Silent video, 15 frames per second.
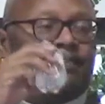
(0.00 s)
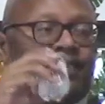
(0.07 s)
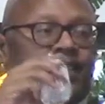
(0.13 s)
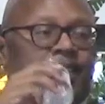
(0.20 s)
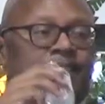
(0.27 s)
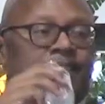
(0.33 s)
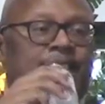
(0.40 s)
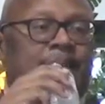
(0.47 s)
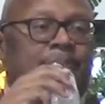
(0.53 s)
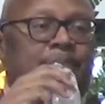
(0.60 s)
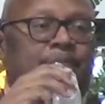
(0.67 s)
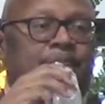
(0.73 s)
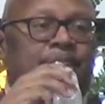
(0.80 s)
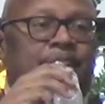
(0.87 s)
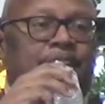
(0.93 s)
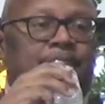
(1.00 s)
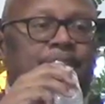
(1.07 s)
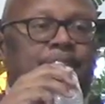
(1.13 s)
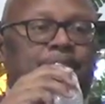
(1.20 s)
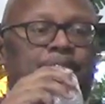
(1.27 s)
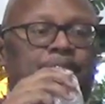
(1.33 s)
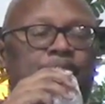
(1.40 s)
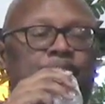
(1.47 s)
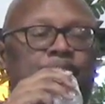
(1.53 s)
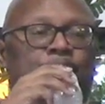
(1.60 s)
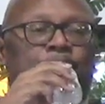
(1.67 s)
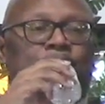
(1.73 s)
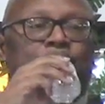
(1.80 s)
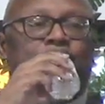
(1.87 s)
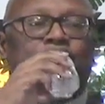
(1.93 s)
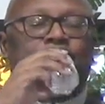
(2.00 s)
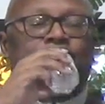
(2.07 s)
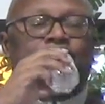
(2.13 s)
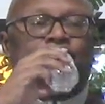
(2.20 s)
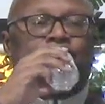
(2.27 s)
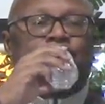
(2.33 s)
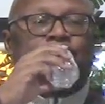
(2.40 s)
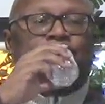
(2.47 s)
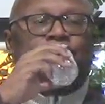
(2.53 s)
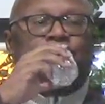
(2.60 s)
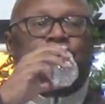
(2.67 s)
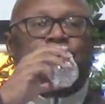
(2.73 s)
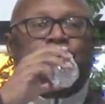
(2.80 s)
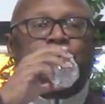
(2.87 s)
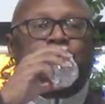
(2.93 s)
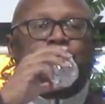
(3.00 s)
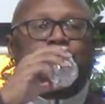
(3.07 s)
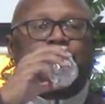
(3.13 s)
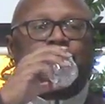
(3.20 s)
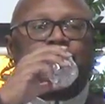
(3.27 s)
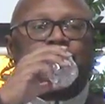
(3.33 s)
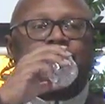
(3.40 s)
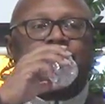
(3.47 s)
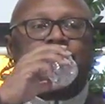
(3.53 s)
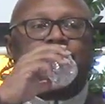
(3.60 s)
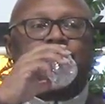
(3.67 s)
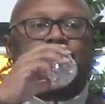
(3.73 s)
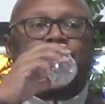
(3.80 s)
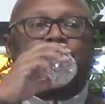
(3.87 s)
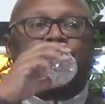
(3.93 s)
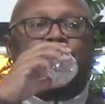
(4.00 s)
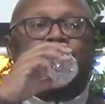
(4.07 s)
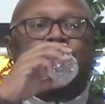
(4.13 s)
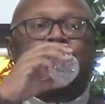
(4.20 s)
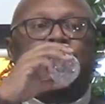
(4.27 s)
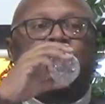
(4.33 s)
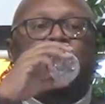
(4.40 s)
a chapter to come, but why would he use the term principalities and powers?